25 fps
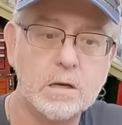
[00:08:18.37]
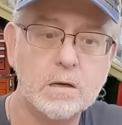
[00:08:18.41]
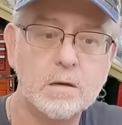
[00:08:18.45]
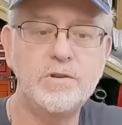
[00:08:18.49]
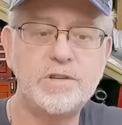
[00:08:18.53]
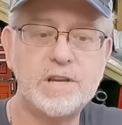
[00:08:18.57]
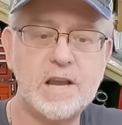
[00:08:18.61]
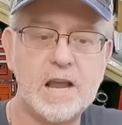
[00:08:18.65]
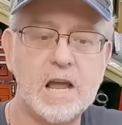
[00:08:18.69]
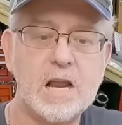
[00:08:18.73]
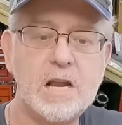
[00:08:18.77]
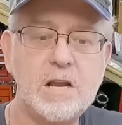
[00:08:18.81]

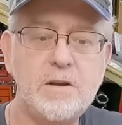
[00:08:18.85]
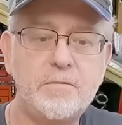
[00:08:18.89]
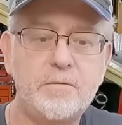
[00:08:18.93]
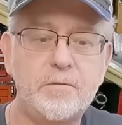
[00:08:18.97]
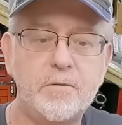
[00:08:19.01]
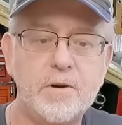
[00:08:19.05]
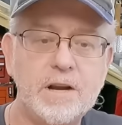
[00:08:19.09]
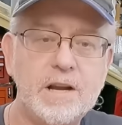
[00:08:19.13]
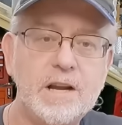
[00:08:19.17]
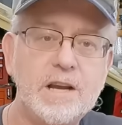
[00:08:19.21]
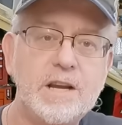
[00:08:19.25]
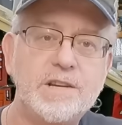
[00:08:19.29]
Use
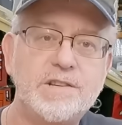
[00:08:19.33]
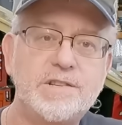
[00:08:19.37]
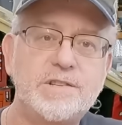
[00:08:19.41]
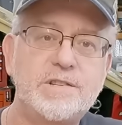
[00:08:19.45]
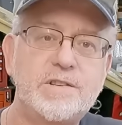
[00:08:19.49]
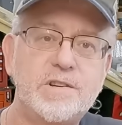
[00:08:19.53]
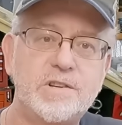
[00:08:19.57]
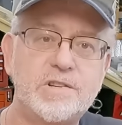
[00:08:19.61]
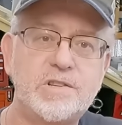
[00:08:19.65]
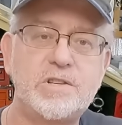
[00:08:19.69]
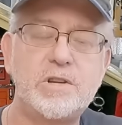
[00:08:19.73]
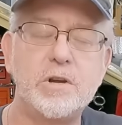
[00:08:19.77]

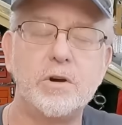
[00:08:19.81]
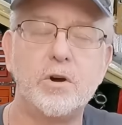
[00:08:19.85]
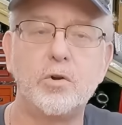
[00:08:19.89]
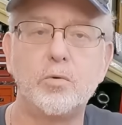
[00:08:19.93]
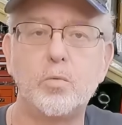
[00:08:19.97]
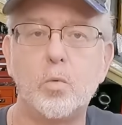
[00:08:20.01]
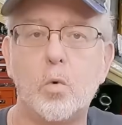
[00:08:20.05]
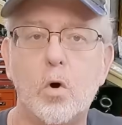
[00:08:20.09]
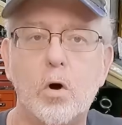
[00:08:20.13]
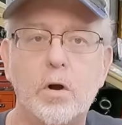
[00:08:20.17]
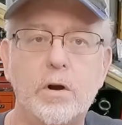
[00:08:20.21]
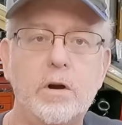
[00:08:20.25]
antifreeze,
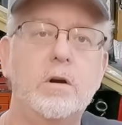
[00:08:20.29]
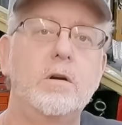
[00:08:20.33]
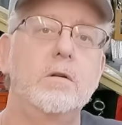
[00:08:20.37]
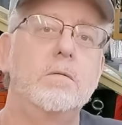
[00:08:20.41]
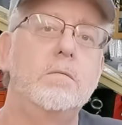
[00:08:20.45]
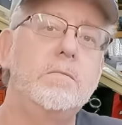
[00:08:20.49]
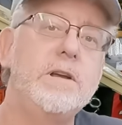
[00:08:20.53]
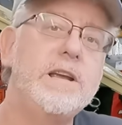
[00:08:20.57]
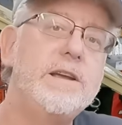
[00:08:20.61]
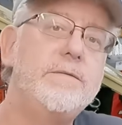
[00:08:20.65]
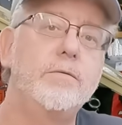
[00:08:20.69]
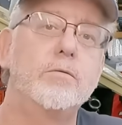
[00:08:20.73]
distilled
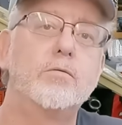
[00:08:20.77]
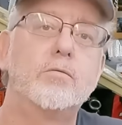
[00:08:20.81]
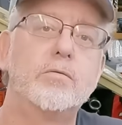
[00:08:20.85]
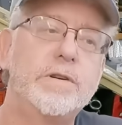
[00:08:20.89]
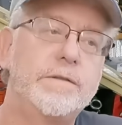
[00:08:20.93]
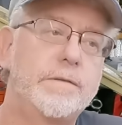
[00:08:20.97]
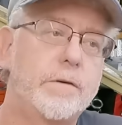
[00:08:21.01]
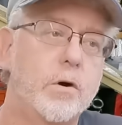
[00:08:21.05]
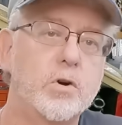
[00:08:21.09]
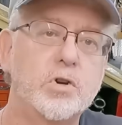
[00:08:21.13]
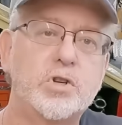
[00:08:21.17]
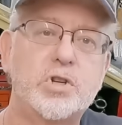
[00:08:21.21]
water, even
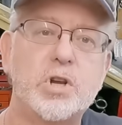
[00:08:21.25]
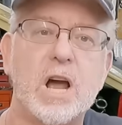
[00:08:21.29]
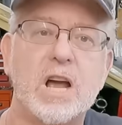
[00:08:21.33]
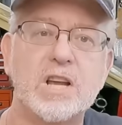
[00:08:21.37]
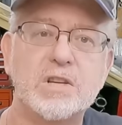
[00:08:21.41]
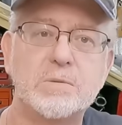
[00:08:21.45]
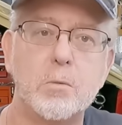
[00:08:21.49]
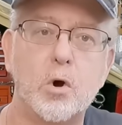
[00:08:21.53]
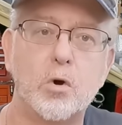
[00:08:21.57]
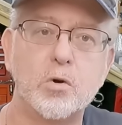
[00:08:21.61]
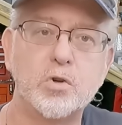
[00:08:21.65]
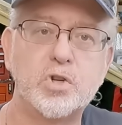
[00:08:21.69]
reverse
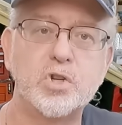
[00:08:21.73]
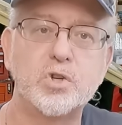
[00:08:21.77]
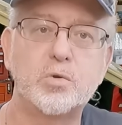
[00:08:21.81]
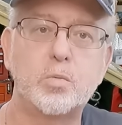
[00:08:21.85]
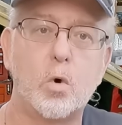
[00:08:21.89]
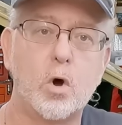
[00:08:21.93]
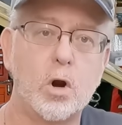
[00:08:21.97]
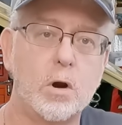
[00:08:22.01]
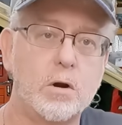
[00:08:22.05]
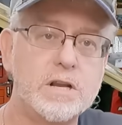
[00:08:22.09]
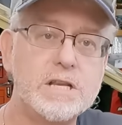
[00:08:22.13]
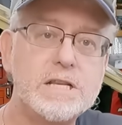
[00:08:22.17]

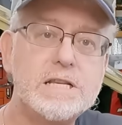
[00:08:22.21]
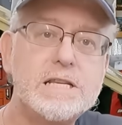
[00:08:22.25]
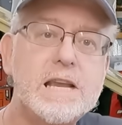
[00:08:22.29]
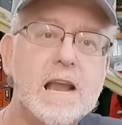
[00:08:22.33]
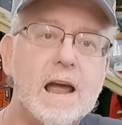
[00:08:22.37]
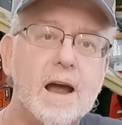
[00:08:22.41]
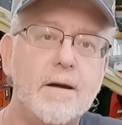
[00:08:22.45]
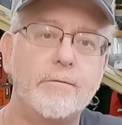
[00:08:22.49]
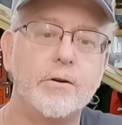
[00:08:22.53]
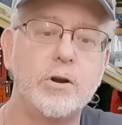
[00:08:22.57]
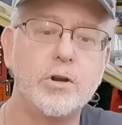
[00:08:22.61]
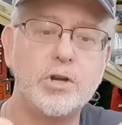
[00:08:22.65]
osmosis water.
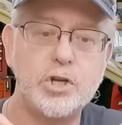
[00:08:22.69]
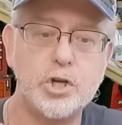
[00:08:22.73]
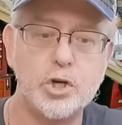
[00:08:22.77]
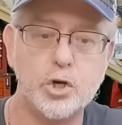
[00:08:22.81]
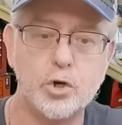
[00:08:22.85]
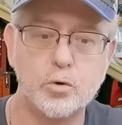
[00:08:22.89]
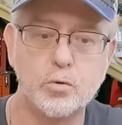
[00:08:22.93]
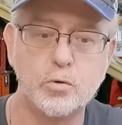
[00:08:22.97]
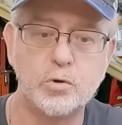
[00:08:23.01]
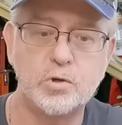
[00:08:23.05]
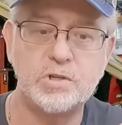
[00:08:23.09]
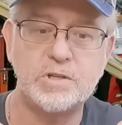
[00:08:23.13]
Never
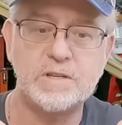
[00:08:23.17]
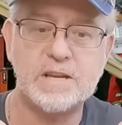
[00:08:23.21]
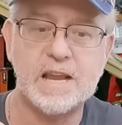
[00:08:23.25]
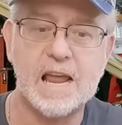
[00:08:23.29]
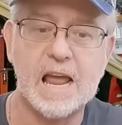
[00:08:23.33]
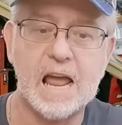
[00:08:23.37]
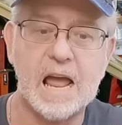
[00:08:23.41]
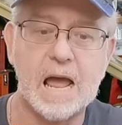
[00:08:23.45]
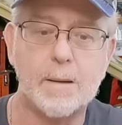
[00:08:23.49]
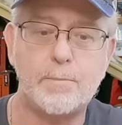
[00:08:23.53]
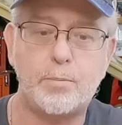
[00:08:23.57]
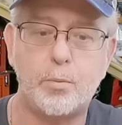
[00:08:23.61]
use
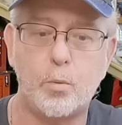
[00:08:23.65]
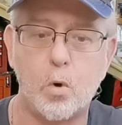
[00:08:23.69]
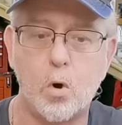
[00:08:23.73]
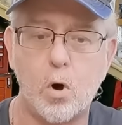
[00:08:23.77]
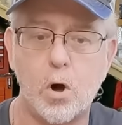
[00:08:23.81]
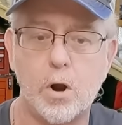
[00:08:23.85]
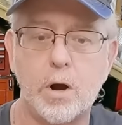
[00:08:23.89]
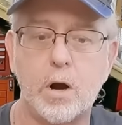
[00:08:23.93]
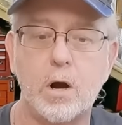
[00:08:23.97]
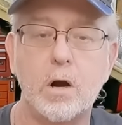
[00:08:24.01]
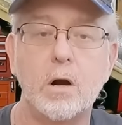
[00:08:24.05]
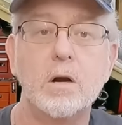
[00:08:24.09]
tap
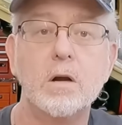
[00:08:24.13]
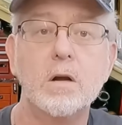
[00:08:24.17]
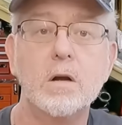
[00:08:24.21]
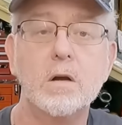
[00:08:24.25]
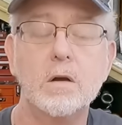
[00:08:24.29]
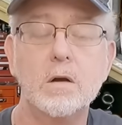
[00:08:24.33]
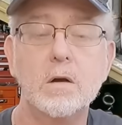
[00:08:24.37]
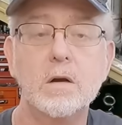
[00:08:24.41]
water.